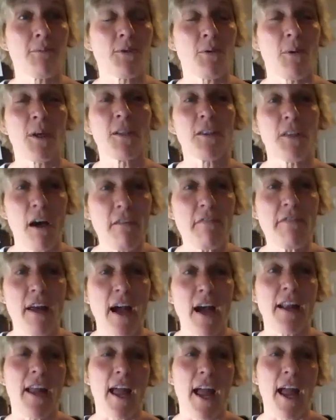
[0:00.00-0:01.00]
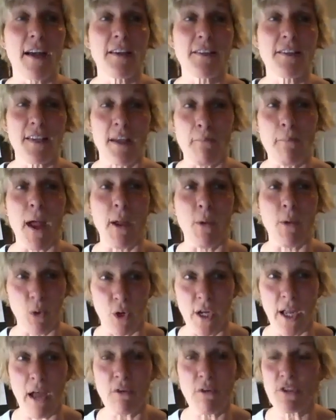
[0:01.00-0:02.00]
So I love that as my
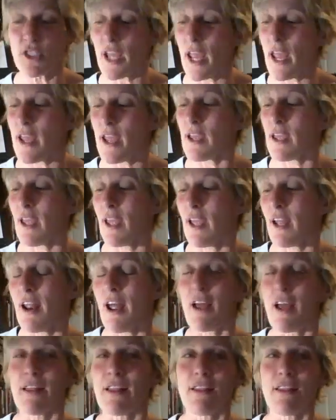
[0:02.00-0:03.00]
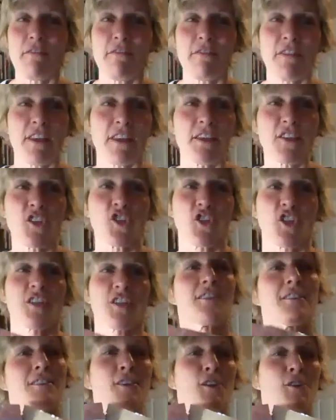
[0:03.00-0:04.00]
workout shake, and I love this
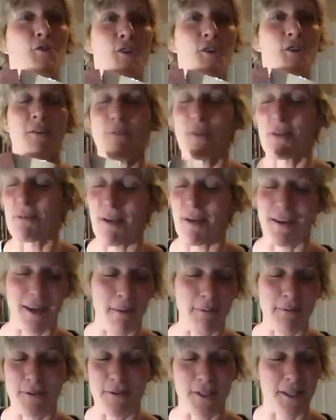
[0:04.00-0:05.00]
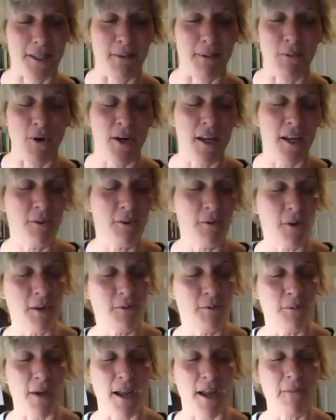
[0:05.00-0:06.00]
just to drink with my capsules in the morning.
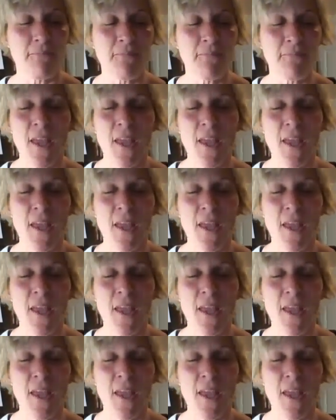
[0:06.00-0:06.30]
Great way.